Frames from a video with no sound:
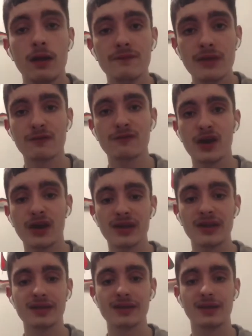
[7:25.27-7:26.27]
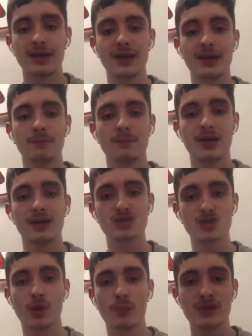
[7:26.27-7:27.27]
Very finally, a
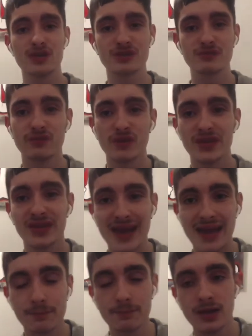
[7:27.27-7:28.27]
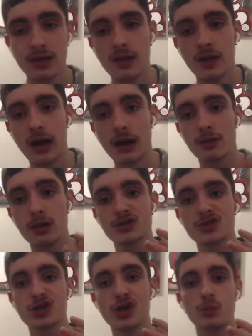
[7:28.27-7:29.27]
score prediction for the game. I'm going
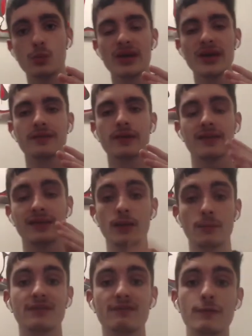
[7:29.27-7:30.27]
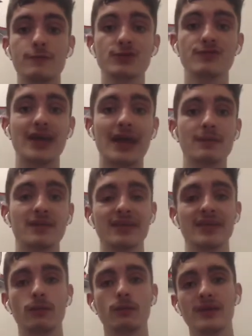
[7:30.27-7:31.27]
to go with, I think it'll be a very tough game. I
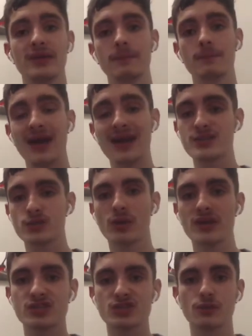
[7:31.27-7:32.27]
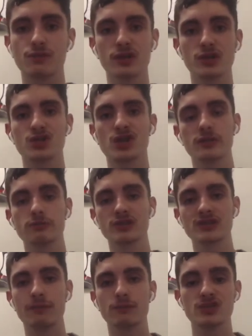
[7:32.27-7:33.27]
think it'll be end-to-end stuff on the Sky
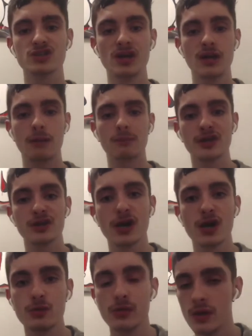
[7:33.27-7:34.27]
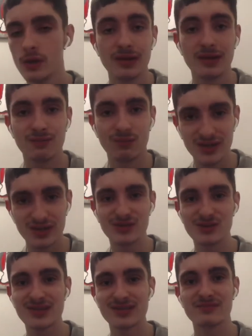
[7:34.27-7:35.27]
Sports cameras. I'm going to go 1-0
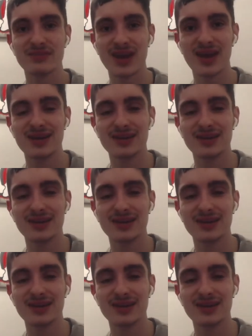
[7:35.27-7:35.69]
to Aston Villa.